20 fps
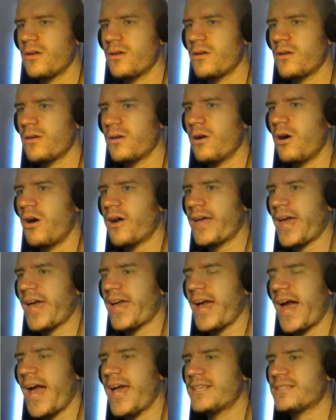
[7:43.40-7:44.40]
Okay,
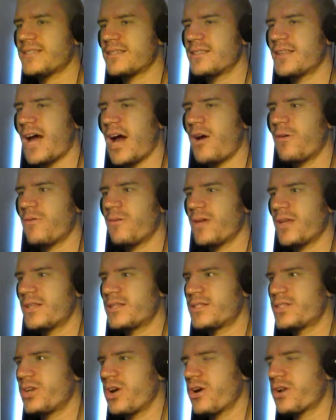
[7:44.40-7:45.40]
guys, now it's
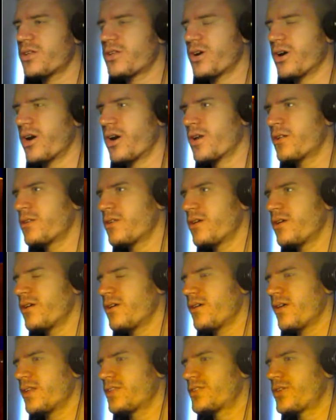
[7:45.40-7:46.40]
your turn.
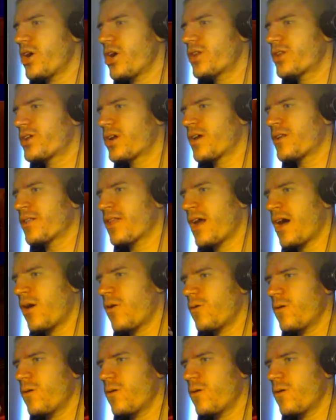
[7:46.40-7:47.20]
It's your turn now.